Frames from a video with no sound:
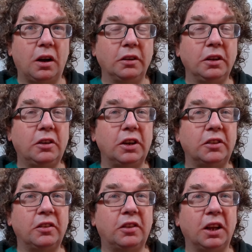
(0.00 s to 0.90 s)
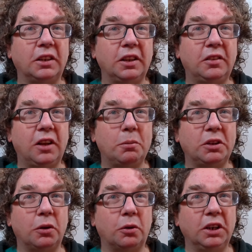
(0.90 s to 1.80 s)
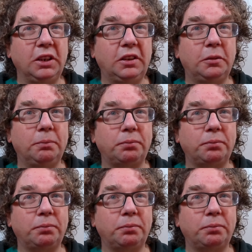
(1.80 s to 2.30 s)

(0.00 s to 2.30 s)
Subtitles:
Other crystals, like this labradorite,